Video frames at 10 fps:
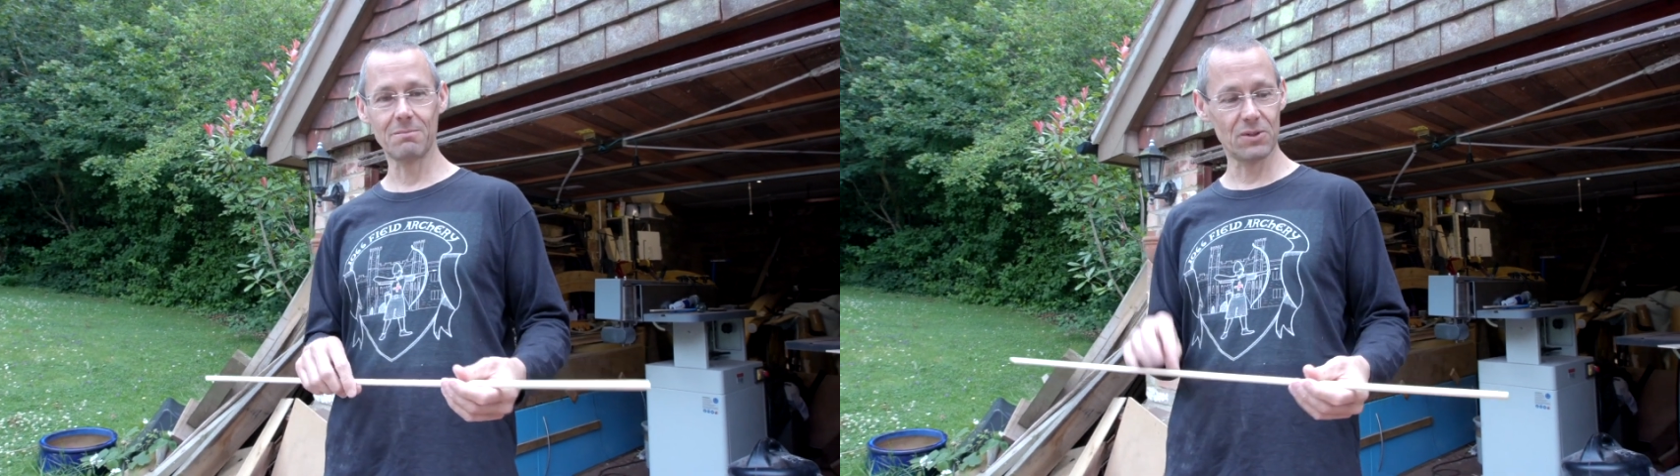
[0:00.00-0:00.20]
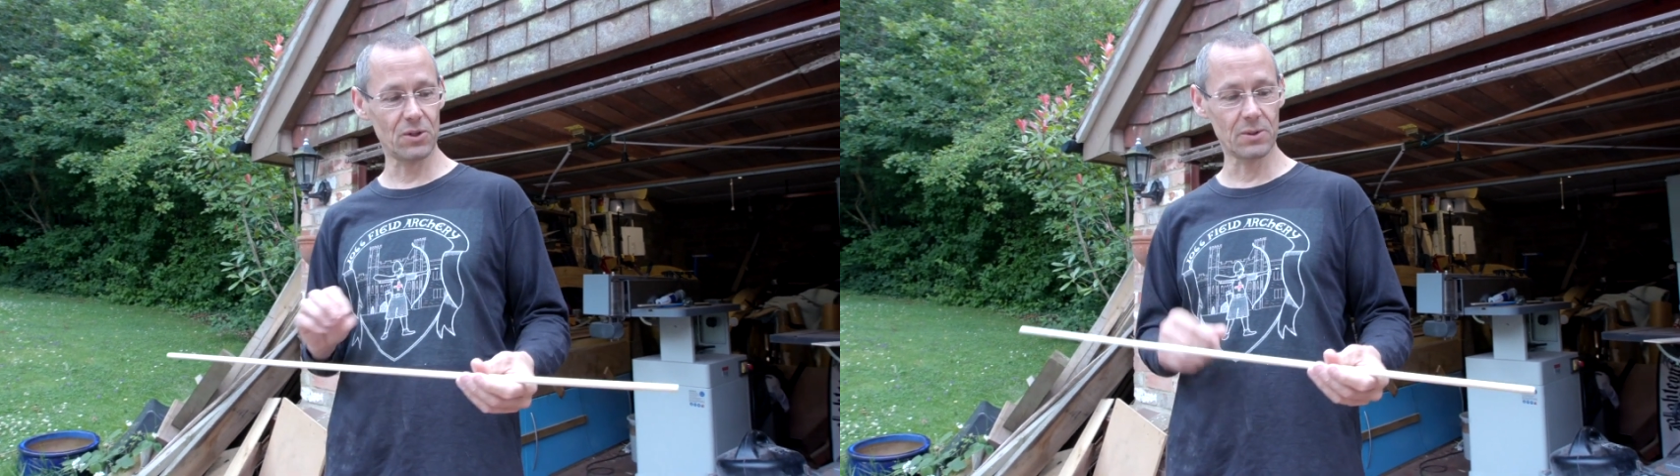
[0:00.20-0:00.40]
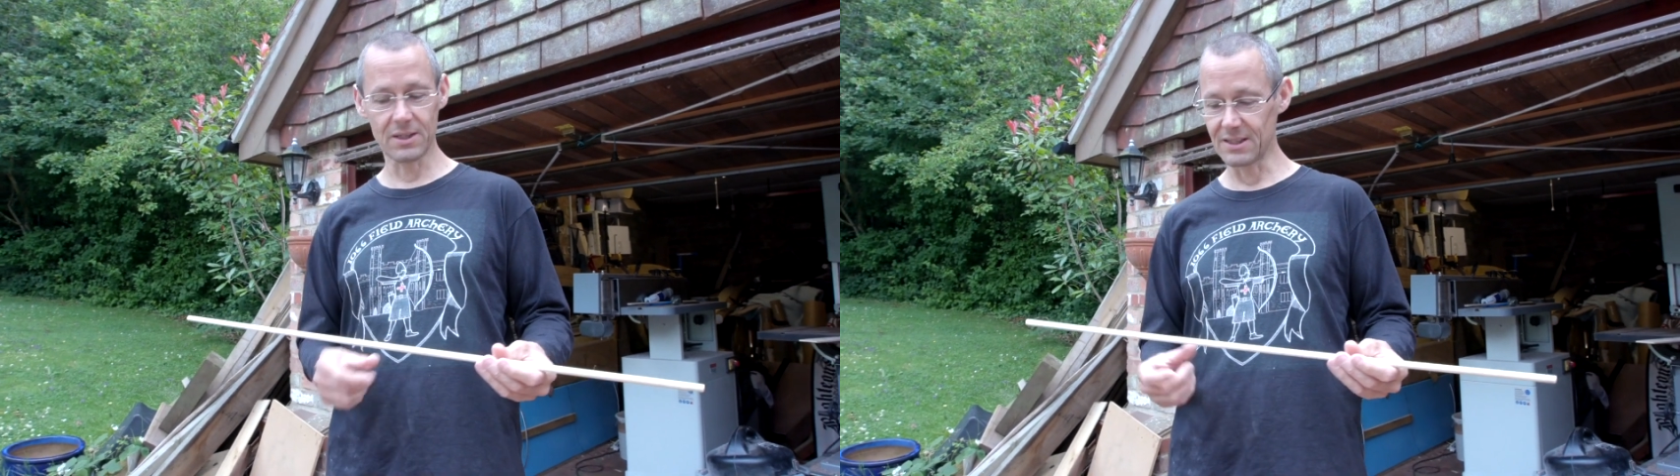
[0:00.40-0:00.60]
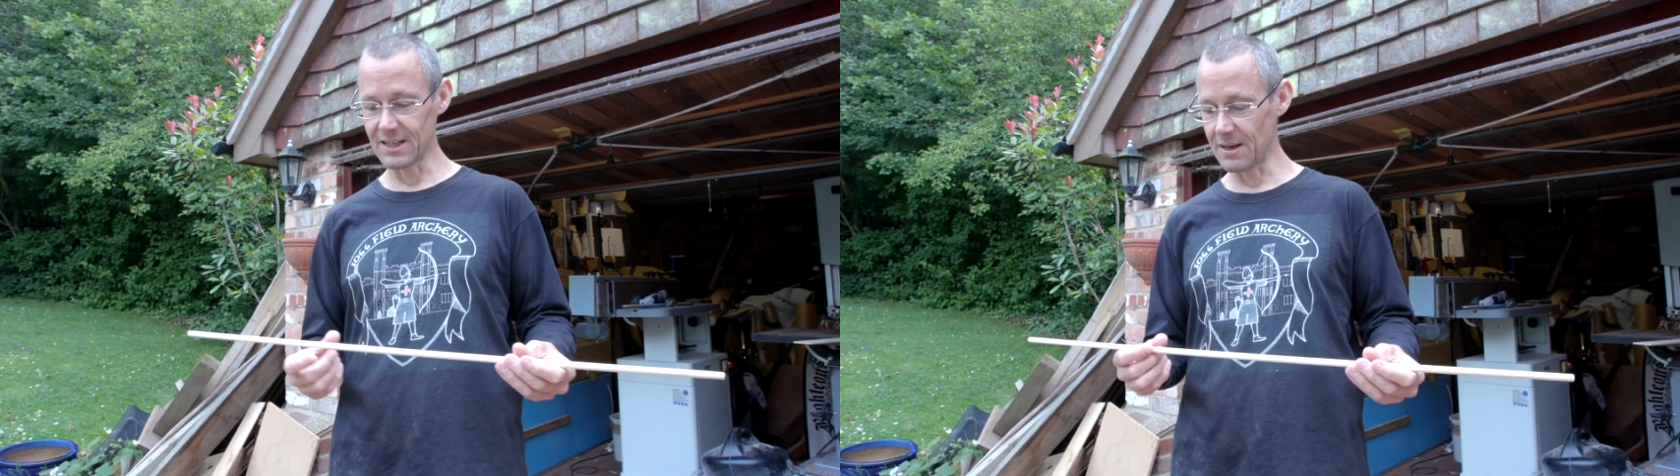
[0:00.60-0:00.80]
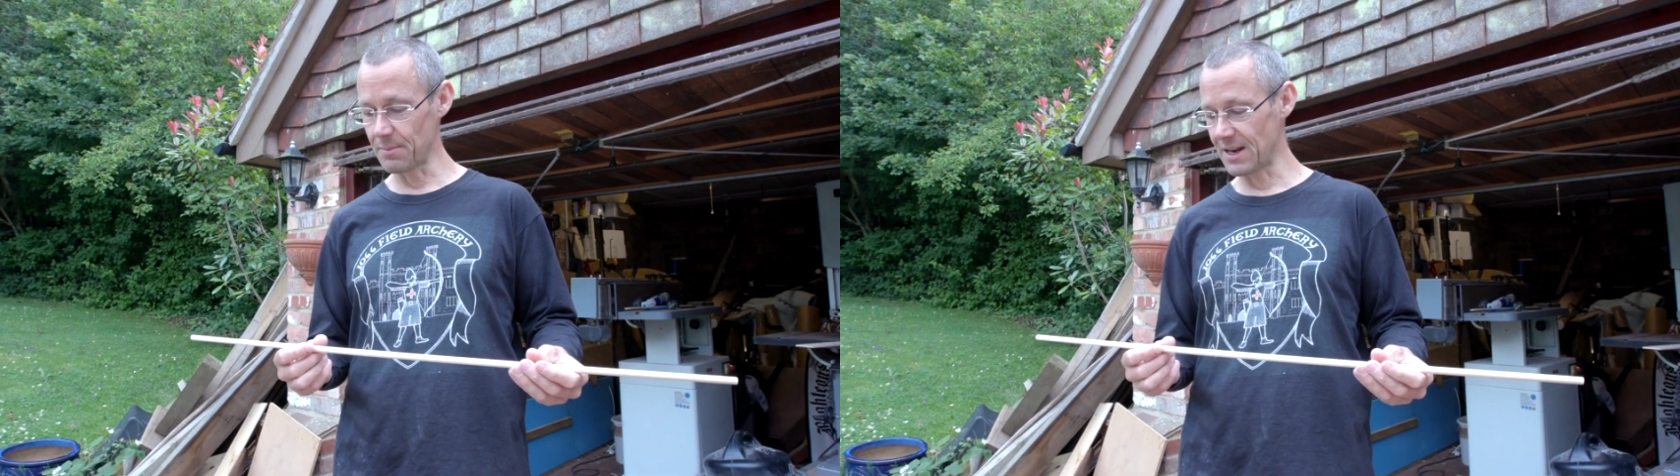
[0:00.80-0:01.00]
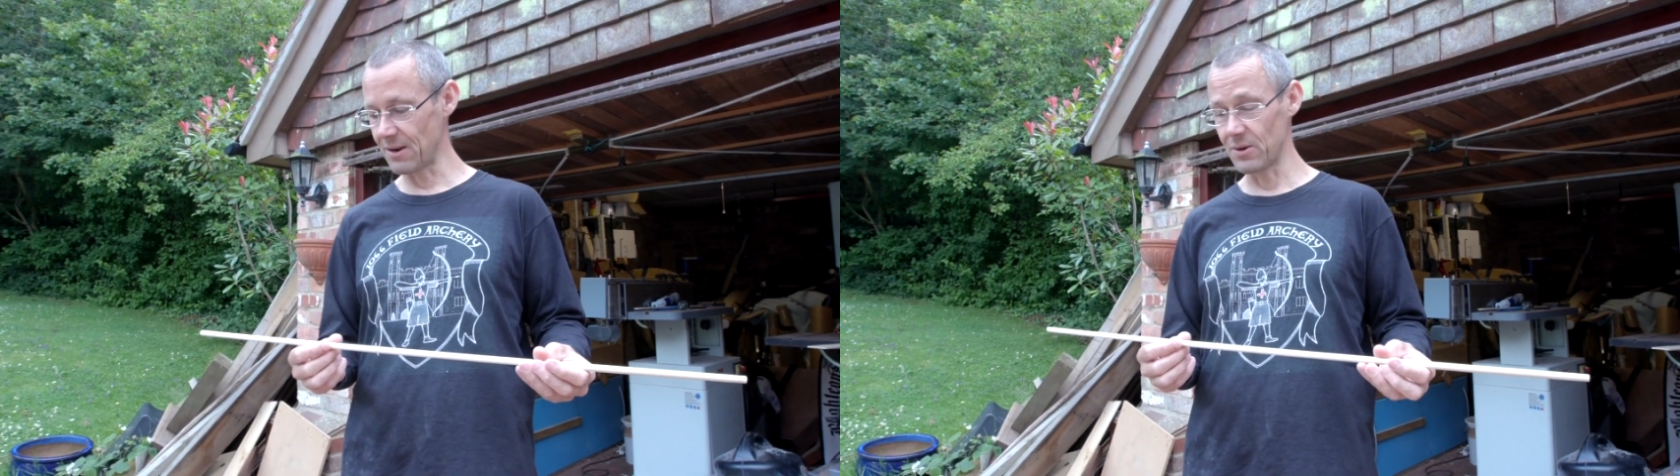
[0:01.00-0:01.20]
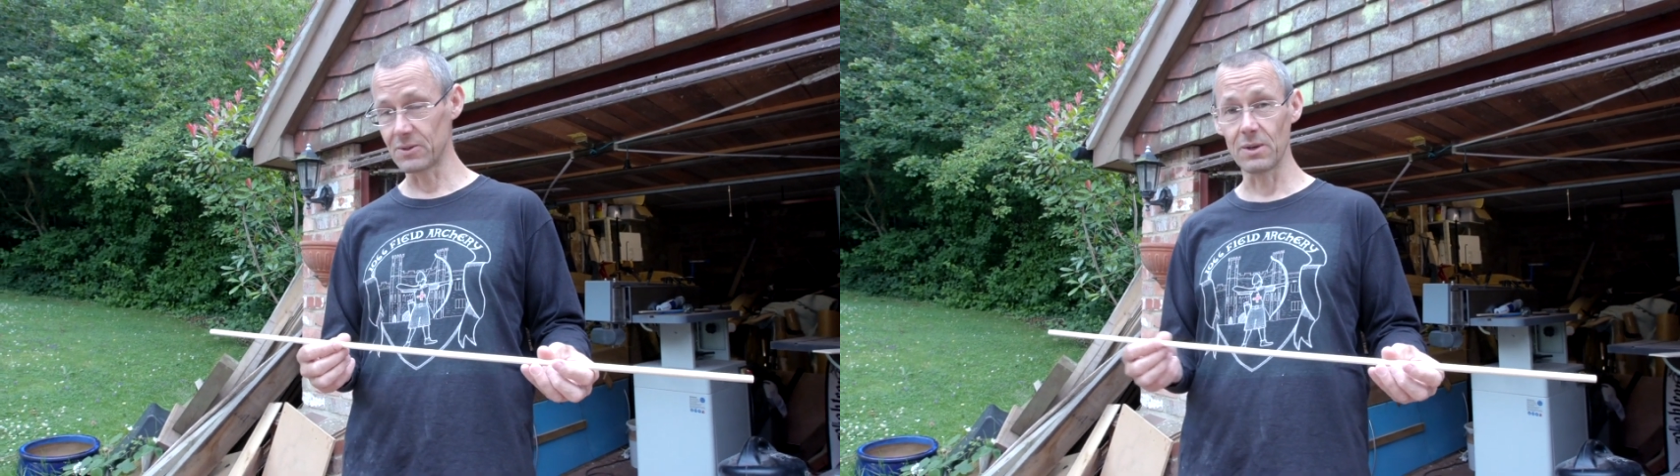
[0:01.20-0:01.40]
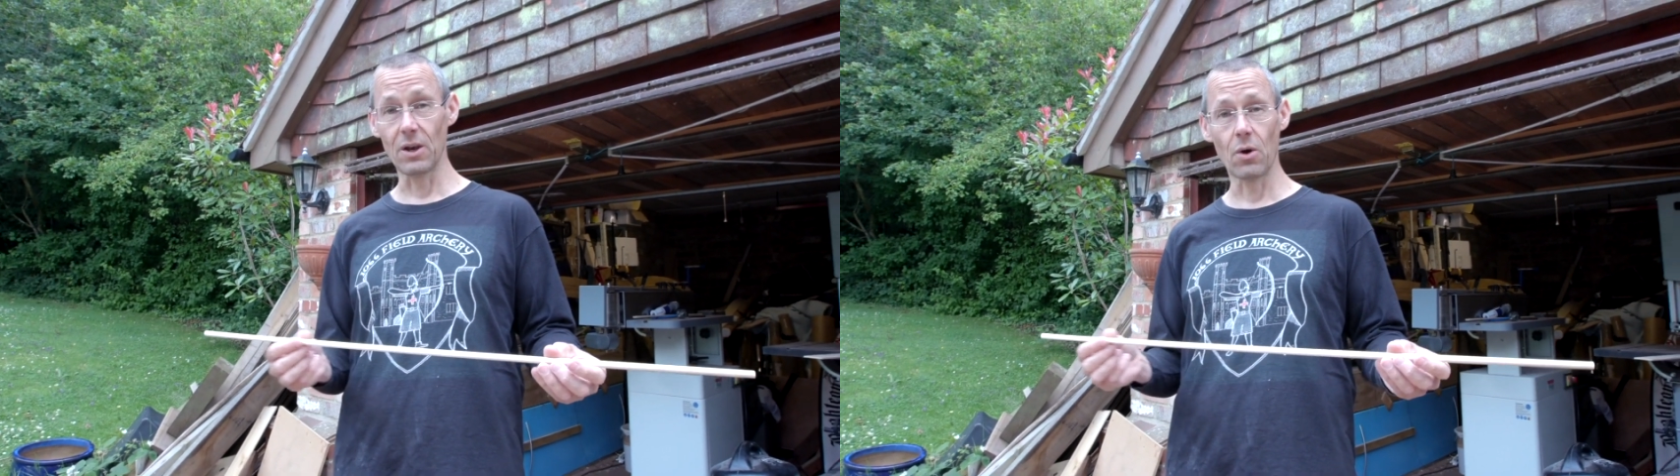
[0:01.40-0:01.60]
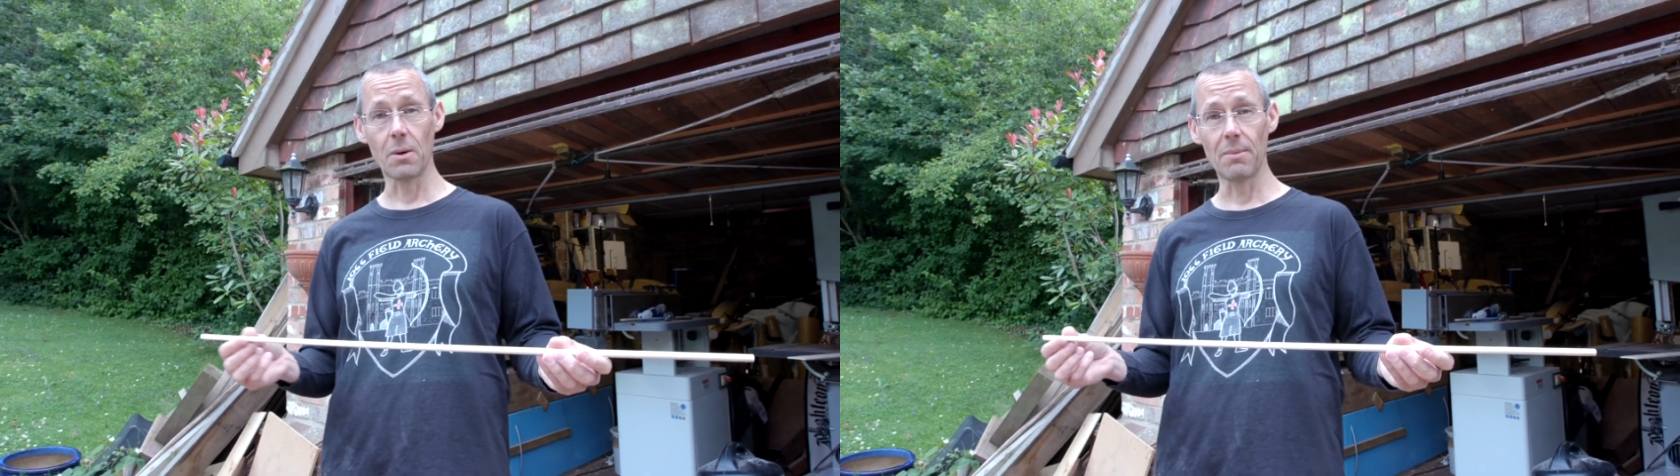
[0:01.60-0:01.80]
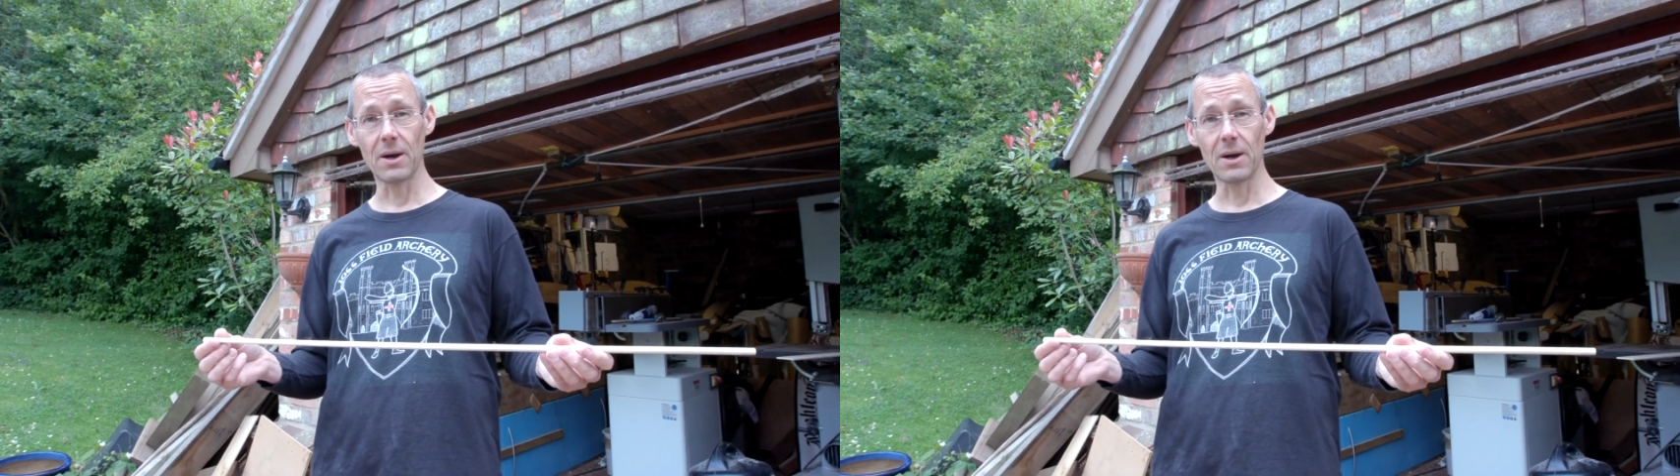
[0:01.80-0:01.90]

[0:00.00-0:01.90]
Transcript: shooting tapered arrows with long